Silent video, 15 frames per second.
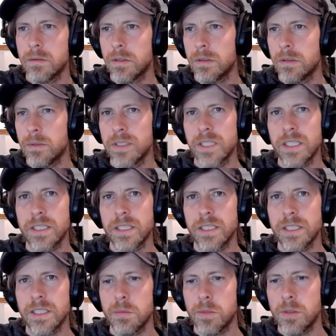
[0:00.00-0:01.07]
Was that
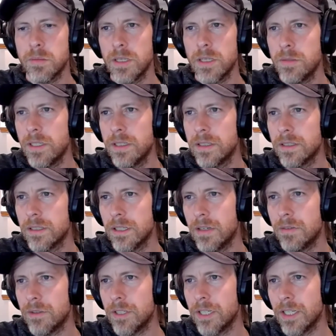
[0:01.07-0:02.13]
December maybe? Oh,
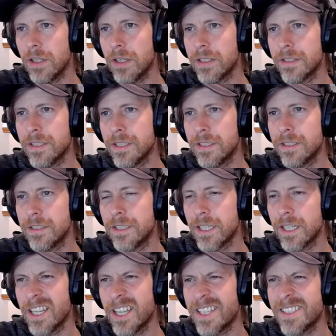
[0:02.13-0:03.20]
I've already lost it. I'm
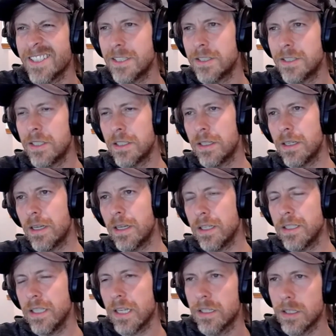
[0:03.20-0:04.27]
going to guess it's
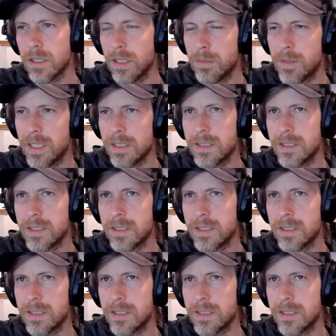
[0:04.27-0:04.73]
technical update